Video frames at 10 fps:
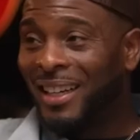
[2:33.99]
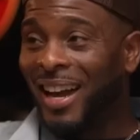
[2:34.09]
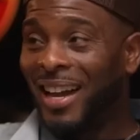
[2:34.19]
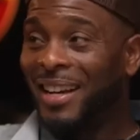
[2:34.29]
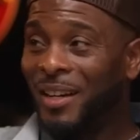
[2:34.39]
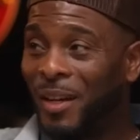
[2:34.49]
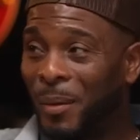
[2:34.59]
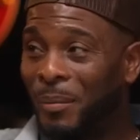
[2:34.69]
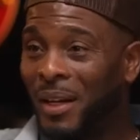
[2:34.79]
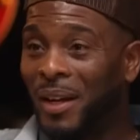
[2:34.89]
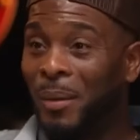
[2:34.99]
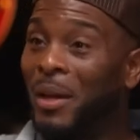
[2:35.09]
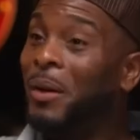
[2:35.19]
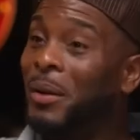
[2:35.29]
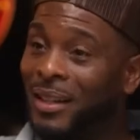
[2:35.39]
I ended up
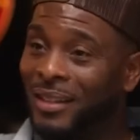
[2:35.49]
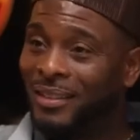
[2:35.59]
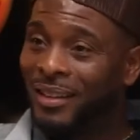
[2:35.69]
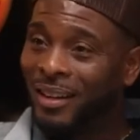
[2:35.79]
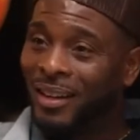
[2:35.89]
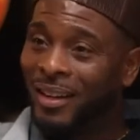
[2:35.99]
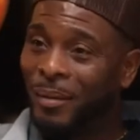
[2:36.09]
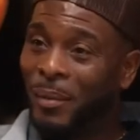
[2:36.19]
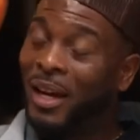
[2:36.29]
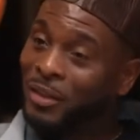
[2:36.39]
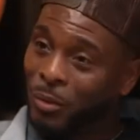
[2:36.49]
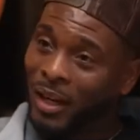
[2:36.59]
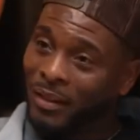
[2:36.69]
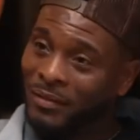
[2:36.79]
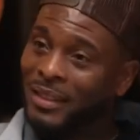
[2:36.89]
marrying my
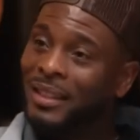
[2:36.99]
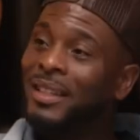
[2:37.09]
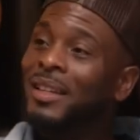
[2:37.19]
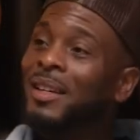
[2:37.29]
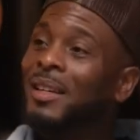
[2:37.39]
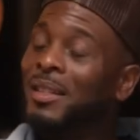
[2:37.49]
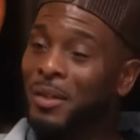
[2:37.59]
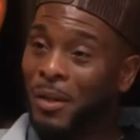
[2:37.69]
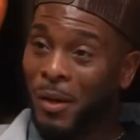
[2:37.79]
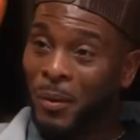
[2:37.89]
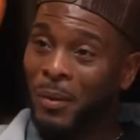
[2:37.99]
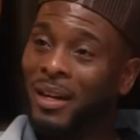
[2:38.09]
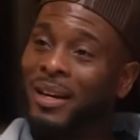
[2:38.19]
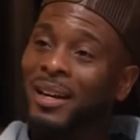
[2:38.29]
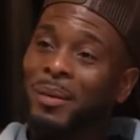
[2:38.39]
ex-wife,
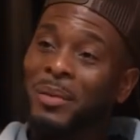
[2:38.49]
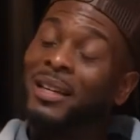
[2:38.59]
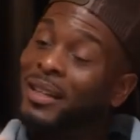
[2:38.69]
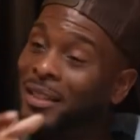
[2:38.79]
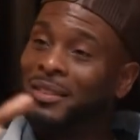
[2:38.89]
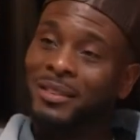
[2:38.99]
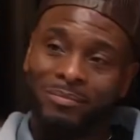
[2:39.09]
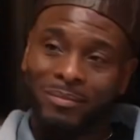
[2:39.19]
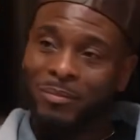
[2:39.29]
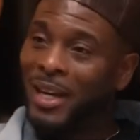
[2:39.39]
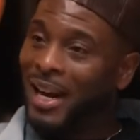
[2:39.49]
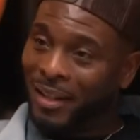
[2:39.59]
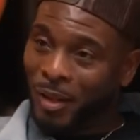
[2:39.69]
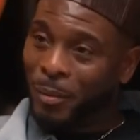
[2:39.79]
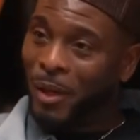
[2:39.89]
because we had
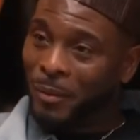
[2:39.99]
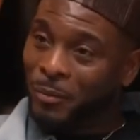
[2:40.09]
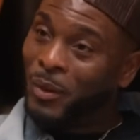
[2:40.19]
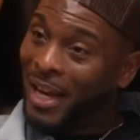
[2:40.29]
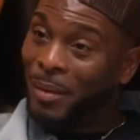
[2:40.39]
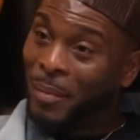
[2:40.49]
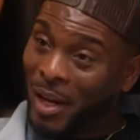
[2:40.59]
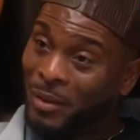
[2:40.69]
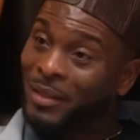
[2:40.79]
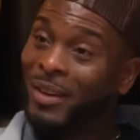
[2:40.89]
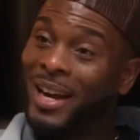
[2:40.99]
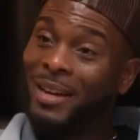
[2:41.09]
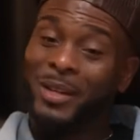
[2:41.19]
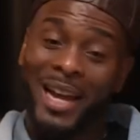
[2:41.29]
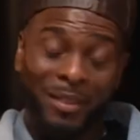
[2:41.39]
another baby. We had the baby,
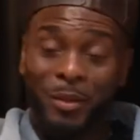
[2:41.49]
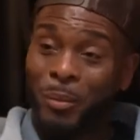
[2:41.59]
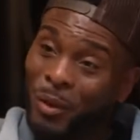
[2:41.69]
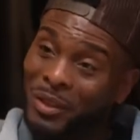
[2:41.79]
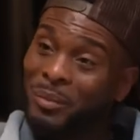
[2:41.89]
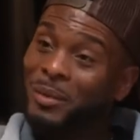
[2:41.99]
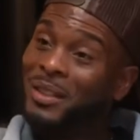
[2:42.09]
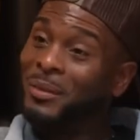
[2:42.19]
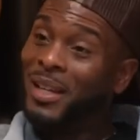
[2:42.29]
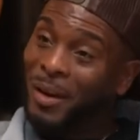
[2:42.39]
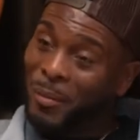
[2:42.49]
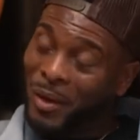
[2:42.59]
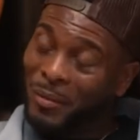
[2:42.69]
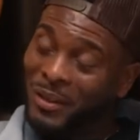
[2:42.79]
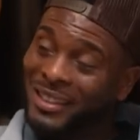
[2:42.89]
right? We had the abortion, but then we had a
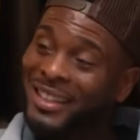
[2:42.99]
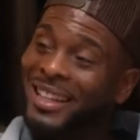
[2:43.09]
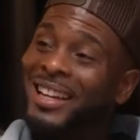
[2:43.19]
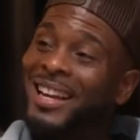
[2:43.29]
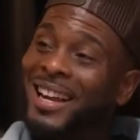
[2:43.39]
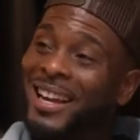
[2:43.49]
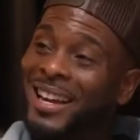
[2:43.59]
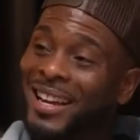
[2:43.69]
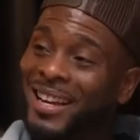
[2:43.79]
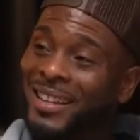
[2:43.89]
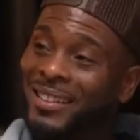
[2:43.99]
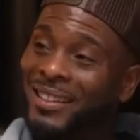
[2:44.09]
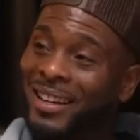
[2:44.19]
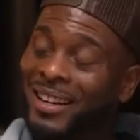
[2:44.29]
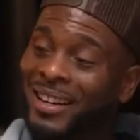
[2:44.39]
baby. And
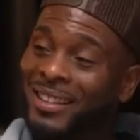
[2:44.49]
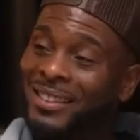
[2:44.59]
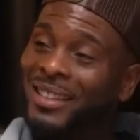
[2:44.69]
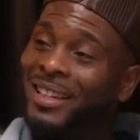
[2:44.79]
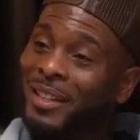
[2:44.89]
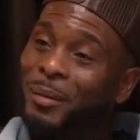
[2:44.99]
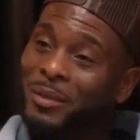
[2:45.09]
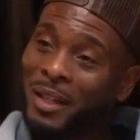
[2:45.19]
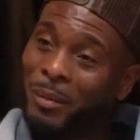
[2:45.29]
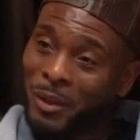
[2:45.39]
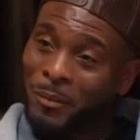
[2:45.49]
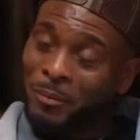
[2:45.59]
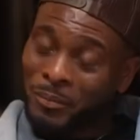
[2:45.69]
she ended up telling me